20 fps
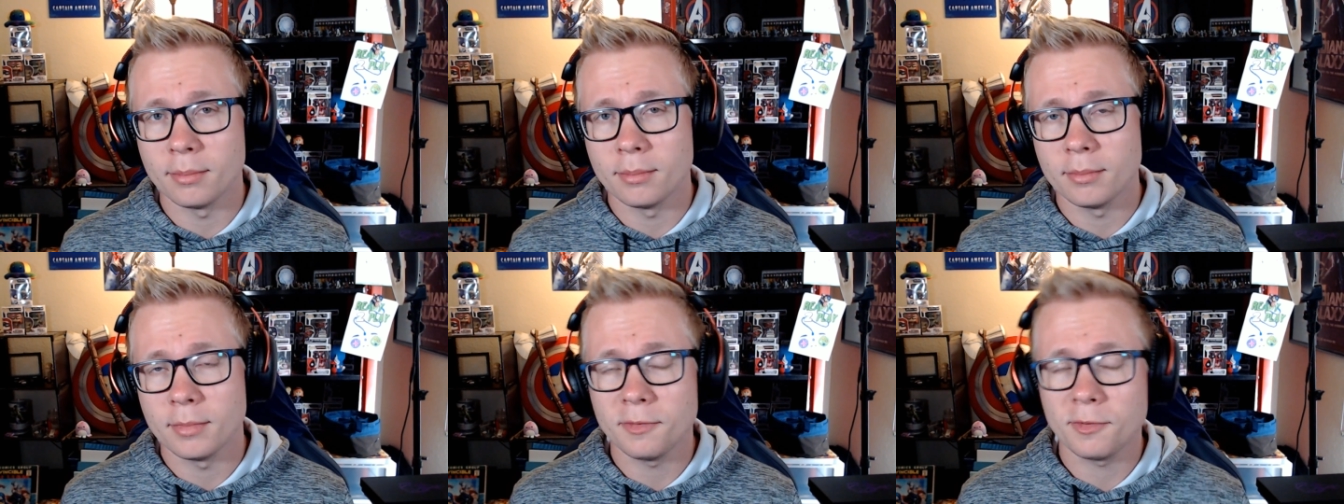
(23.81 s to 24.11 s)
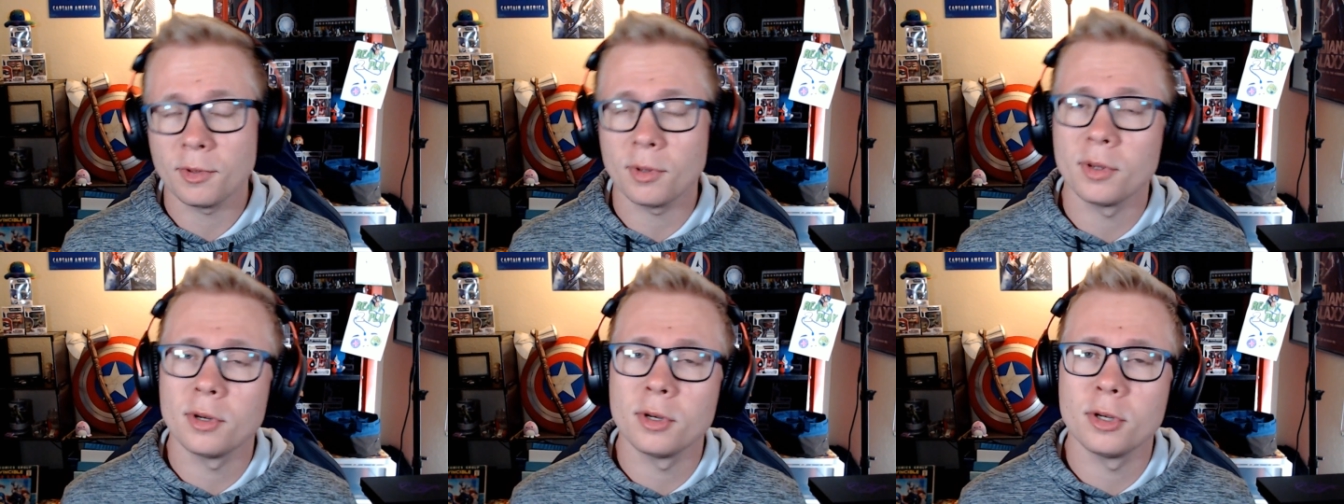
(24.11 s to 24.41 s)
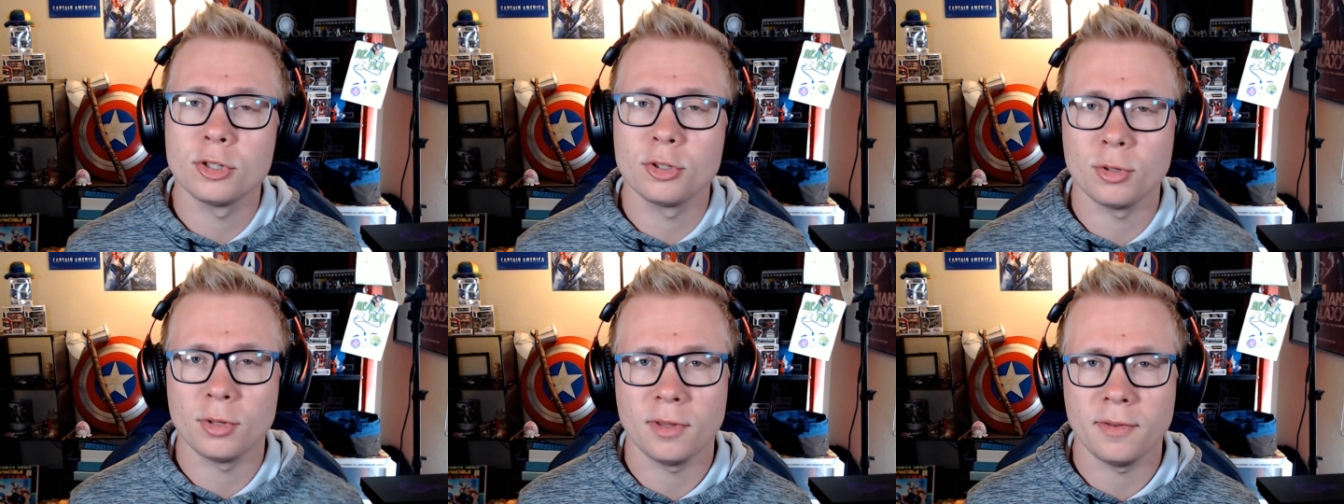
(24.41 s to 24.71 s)
If you want to
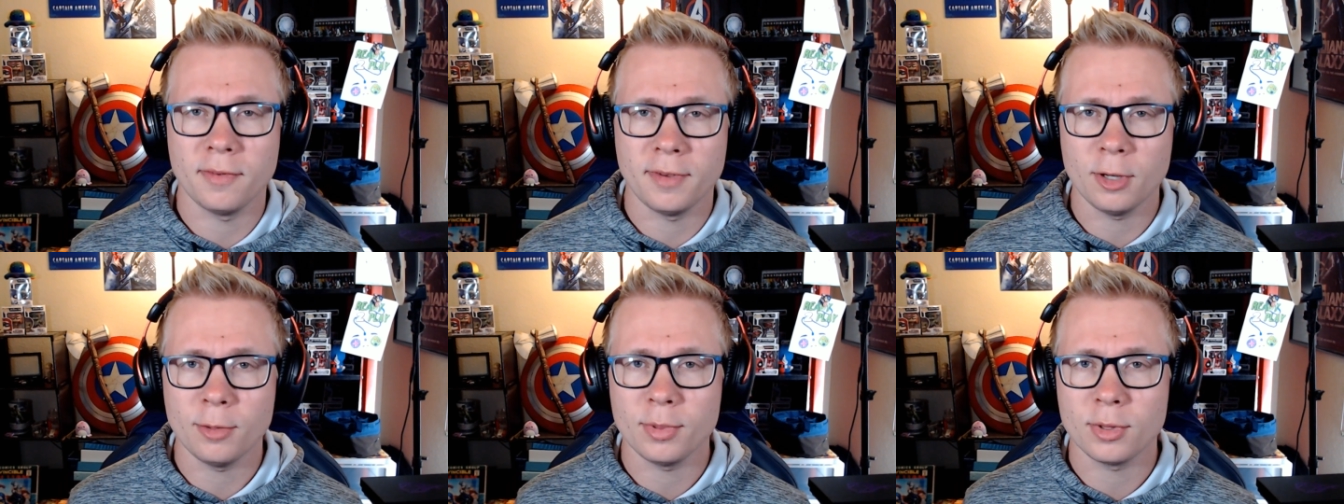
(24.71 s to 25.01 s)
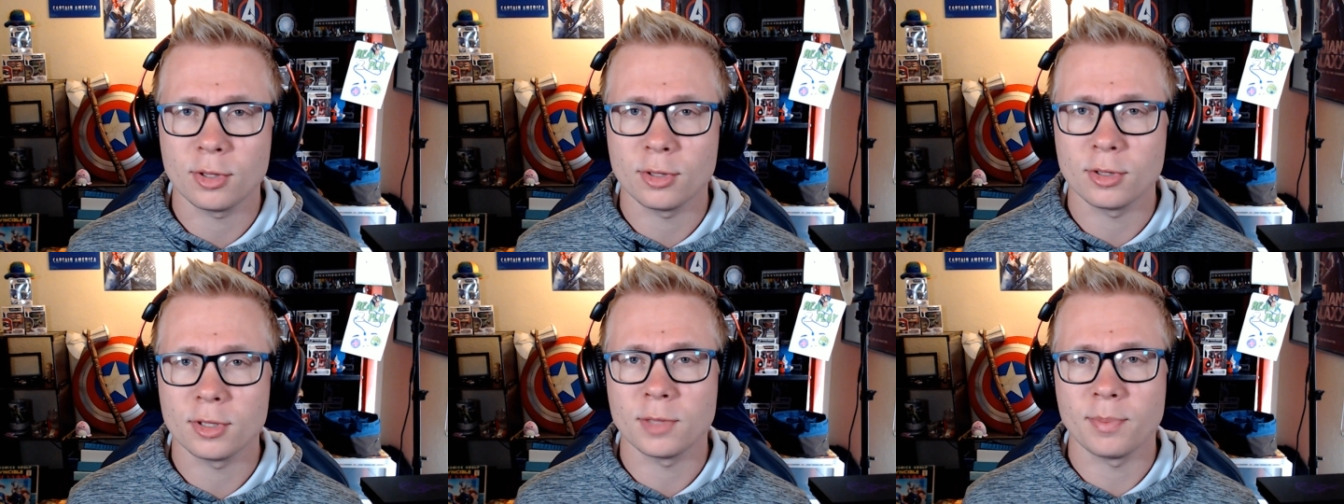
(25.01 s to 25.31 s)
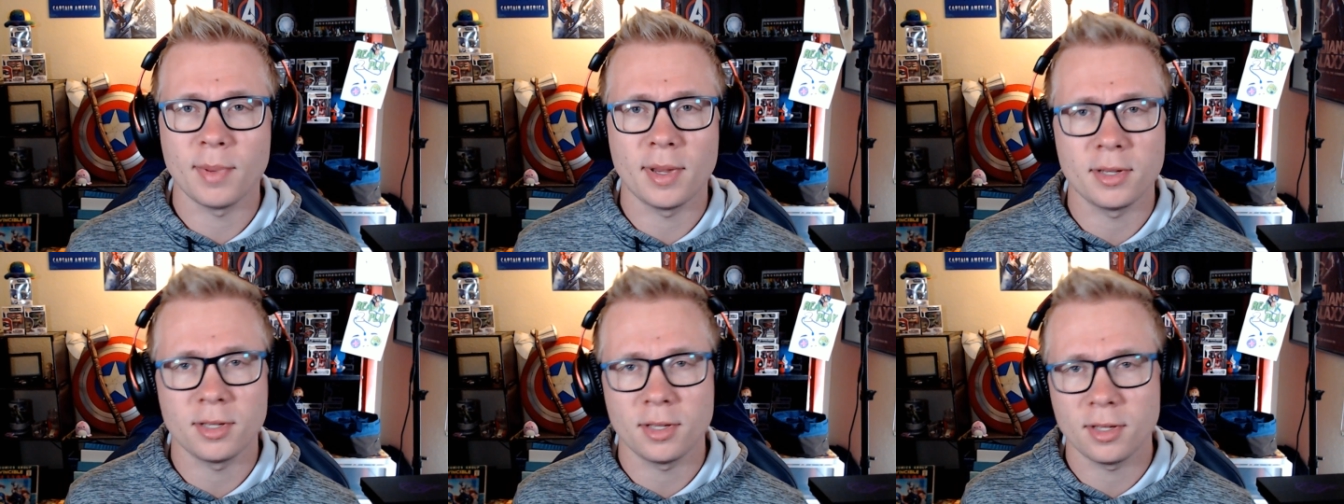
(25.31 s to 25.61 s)
enjoy the video, be sure to
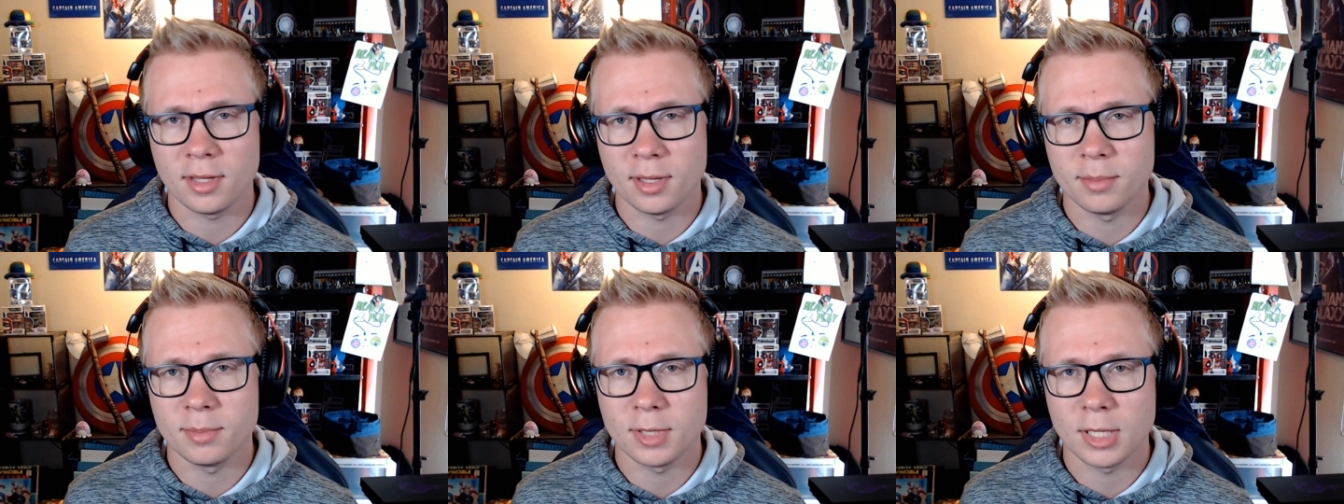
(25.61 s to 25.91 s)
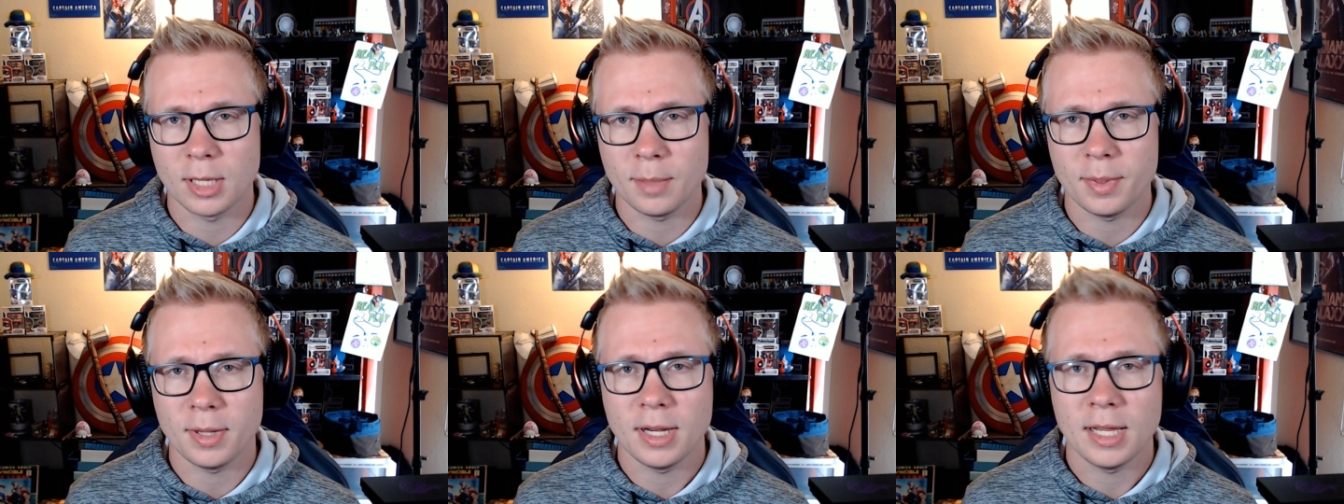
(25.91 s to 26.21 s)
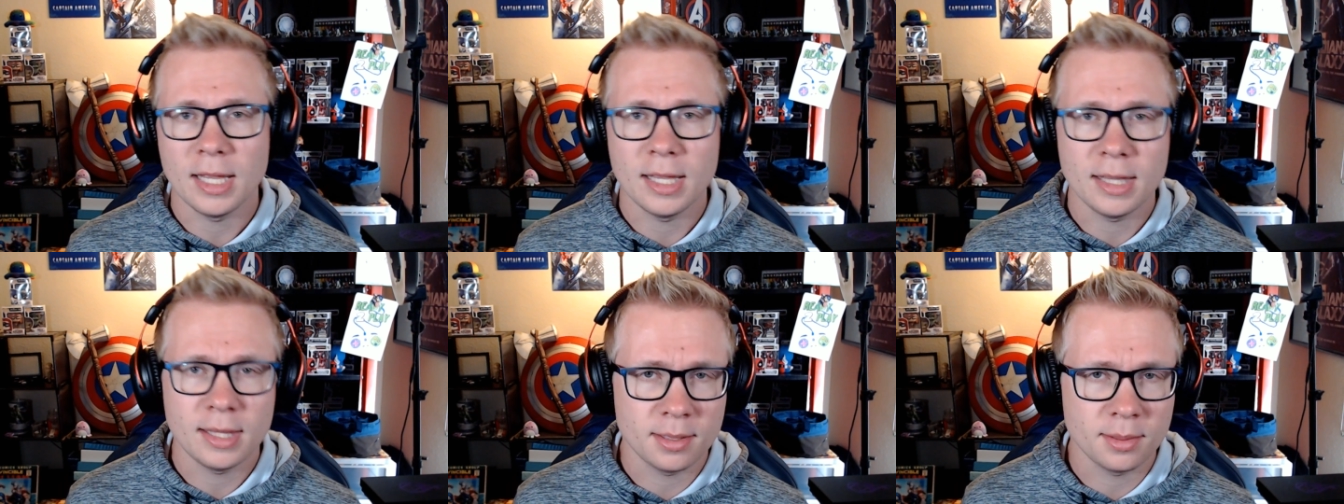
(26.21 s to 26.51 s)
smash the thumbs up and
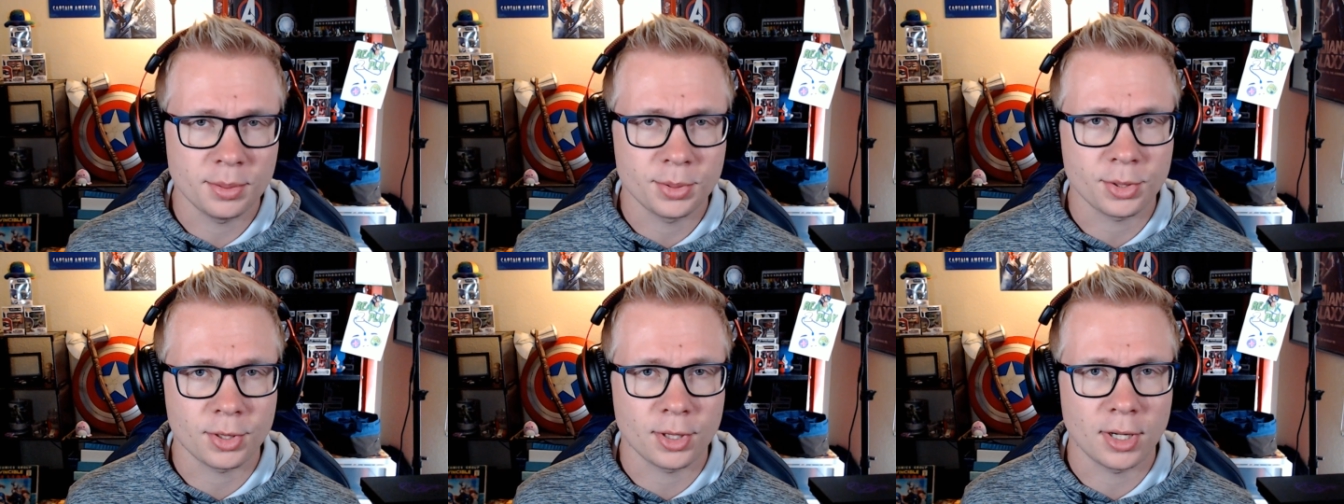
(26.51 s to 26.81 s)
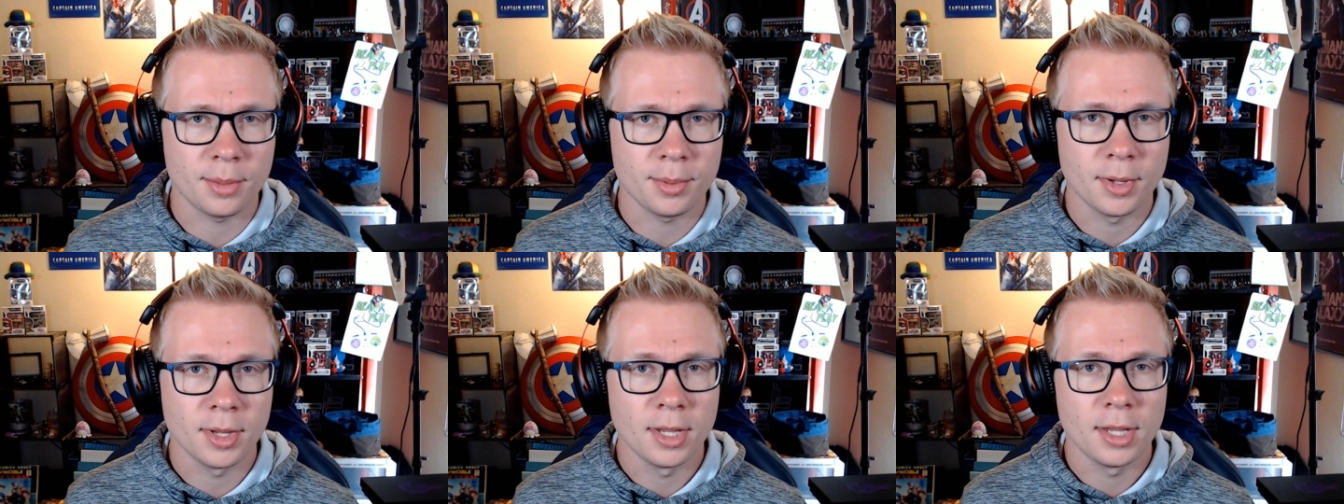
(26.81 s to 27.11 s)
hit the subscribe